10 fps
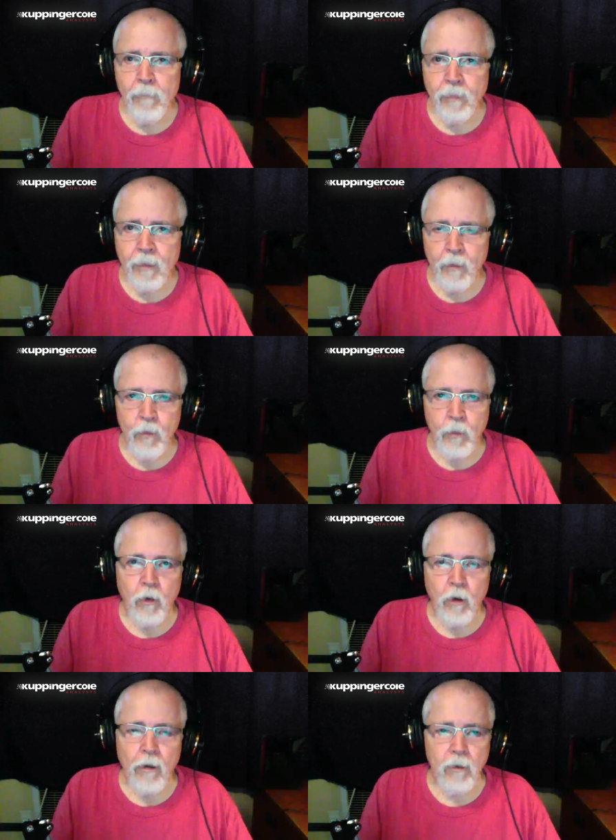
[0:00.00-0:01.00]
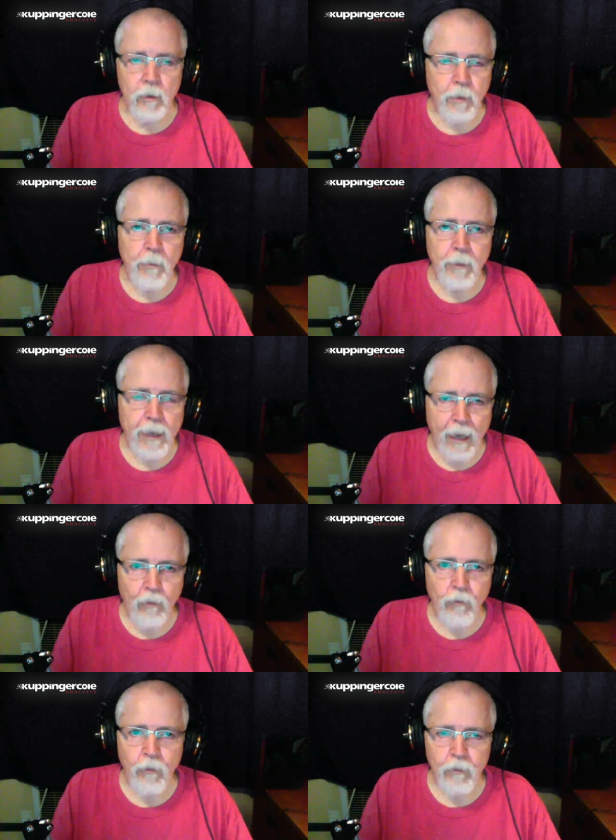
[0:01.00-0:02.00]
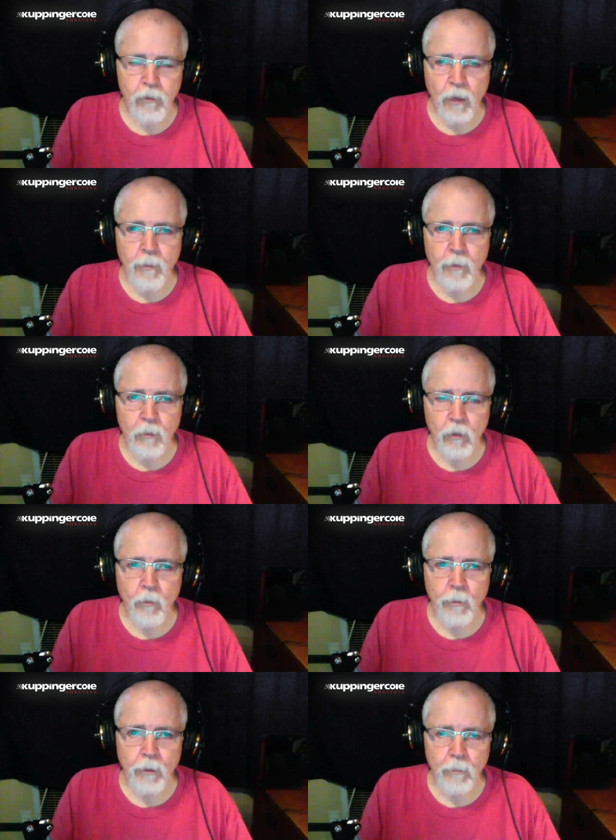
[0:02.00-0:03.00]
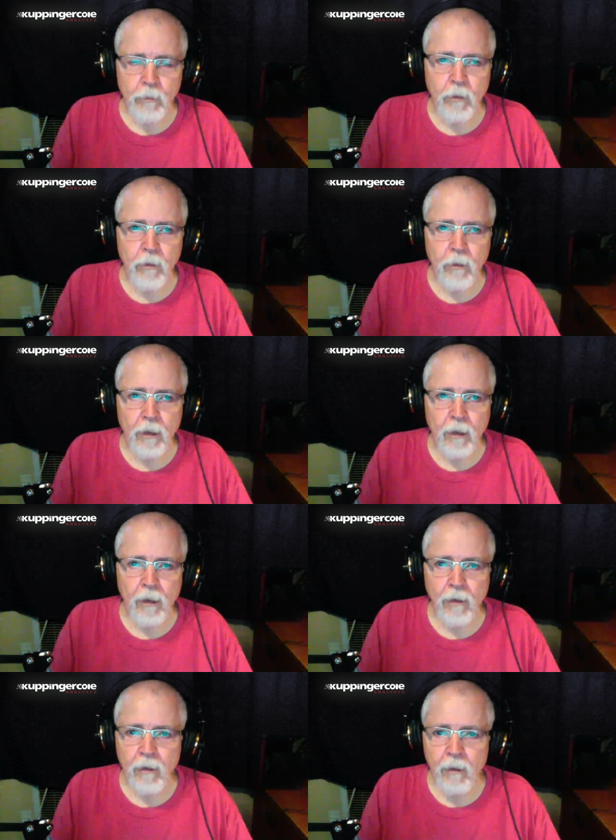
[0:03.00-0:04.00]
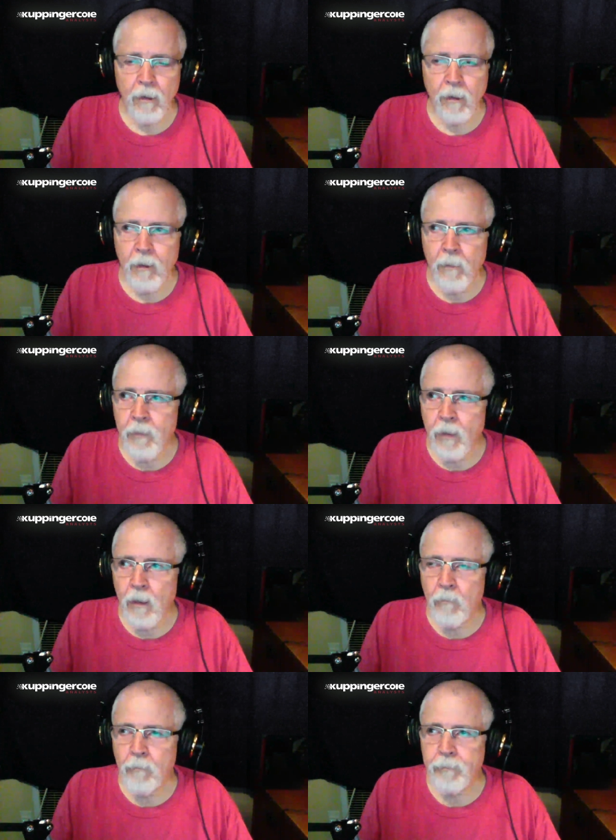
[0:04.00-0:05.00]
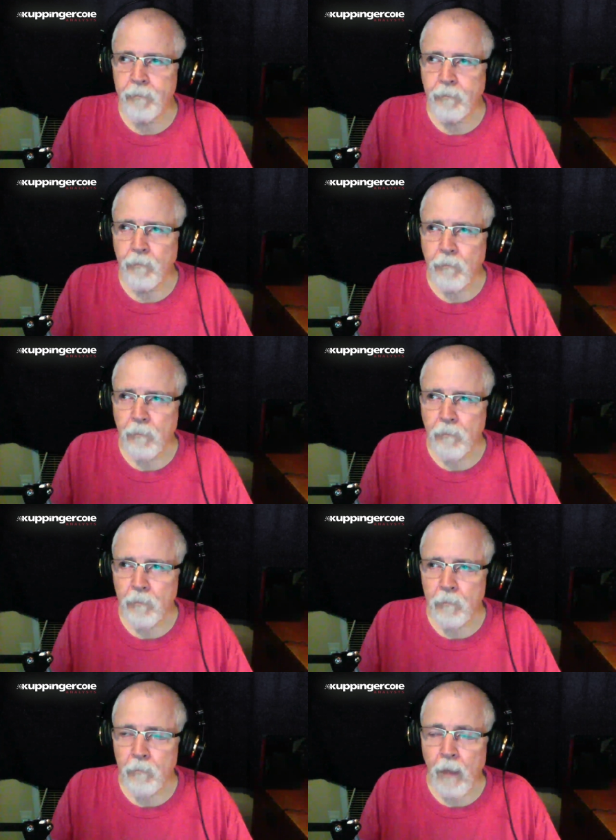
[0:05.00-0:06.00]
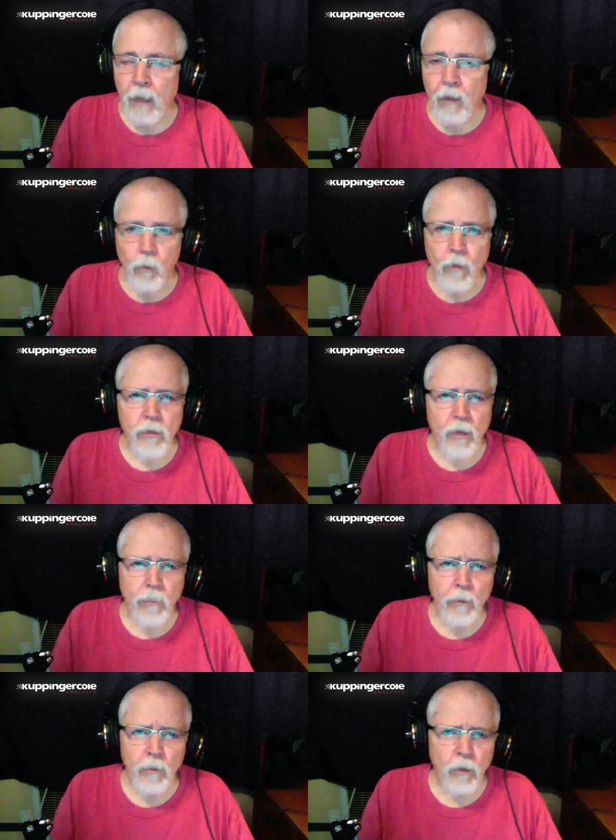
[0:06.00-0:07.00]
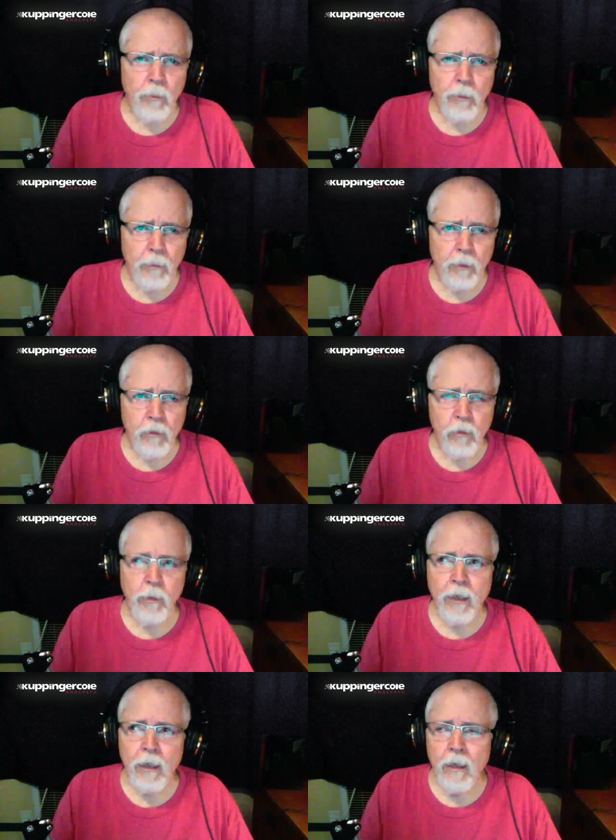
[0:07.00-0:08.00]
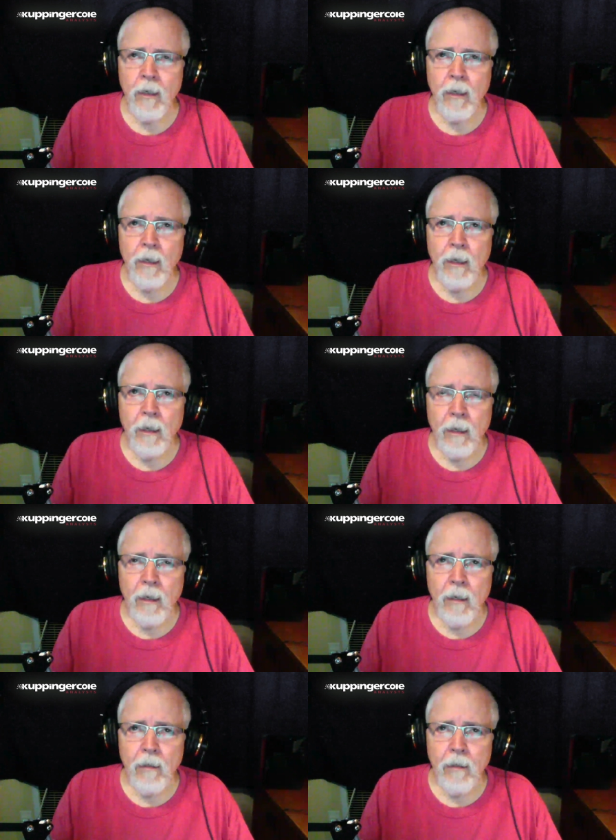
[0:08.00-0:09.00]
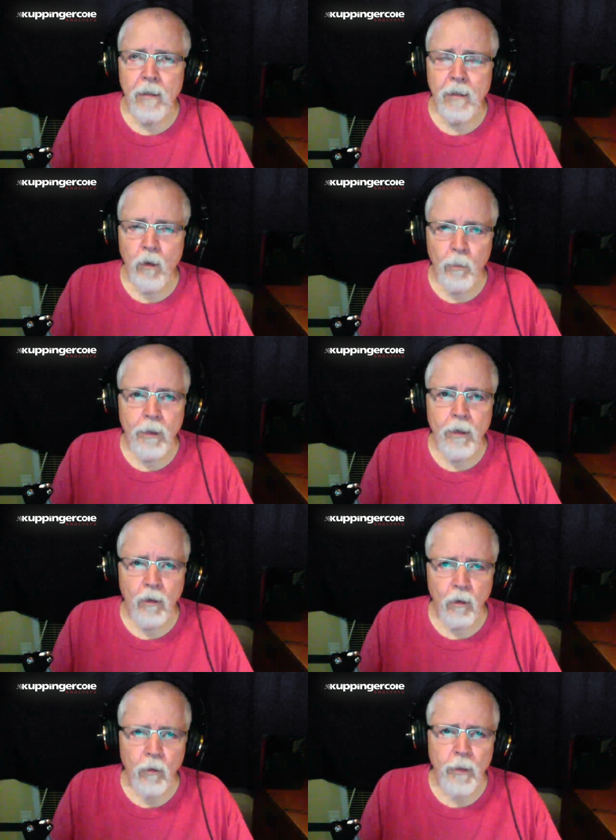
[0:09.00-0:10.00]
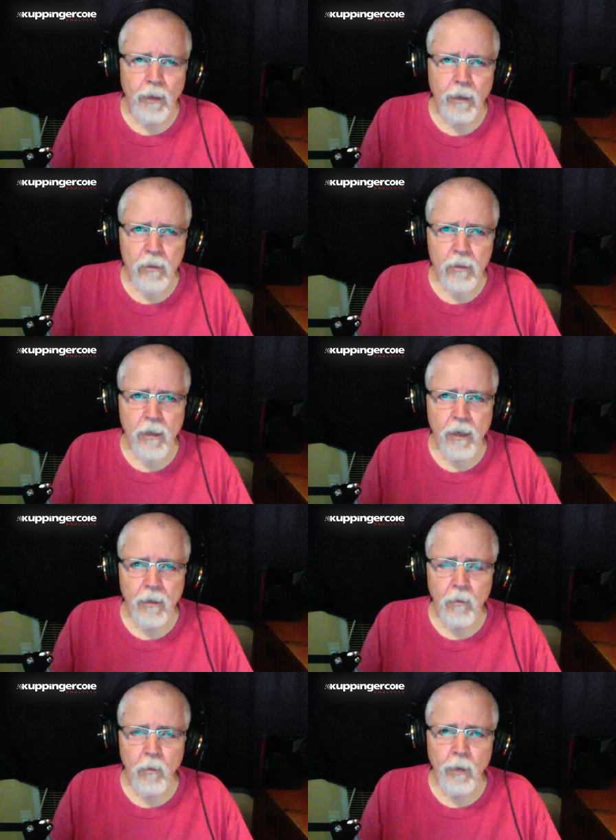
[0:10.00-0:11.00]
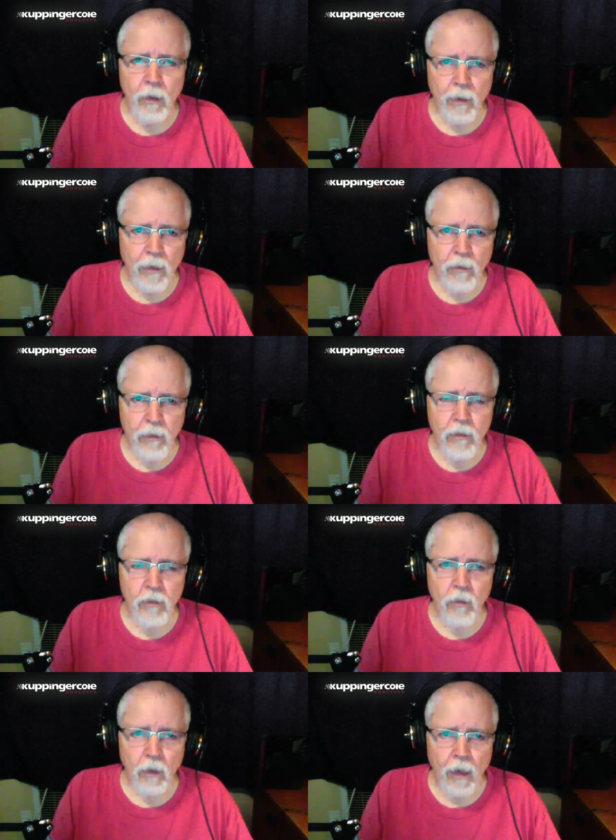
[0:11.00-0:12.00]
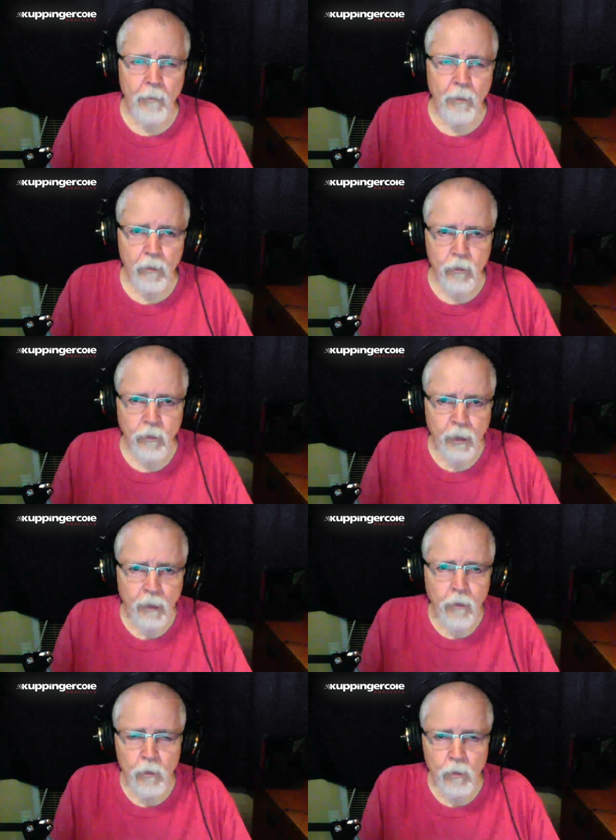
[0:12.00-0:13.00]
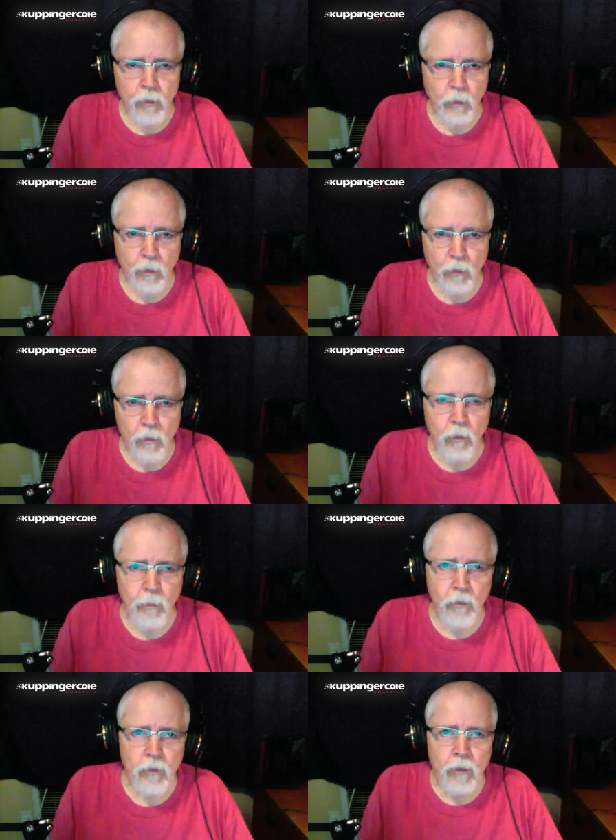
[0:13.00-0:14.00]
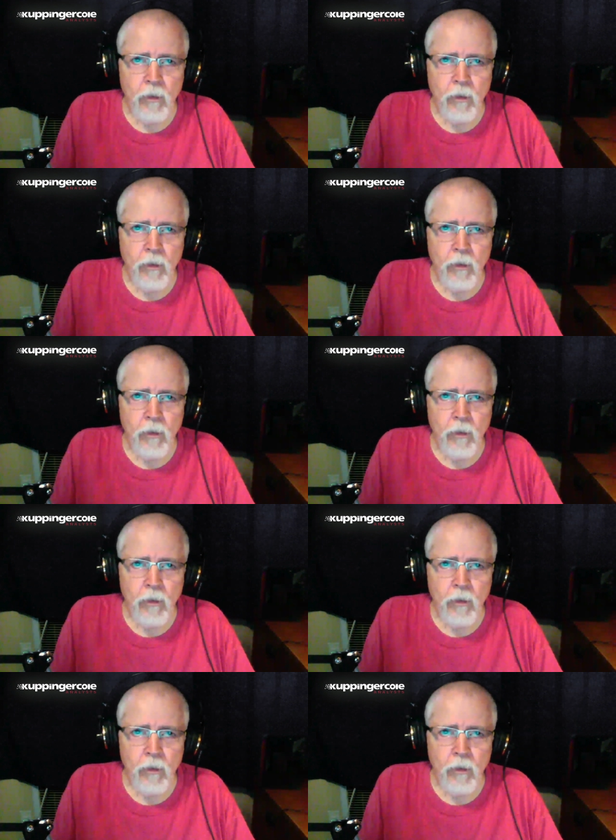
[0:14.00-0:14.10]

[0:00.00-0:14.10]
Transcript: That was regarded as probably the alpha cyber utopian book. And, um, and it was cyber utopian because we, the, the opening clue in it said, we are not seats or eyeballs or end users or consumers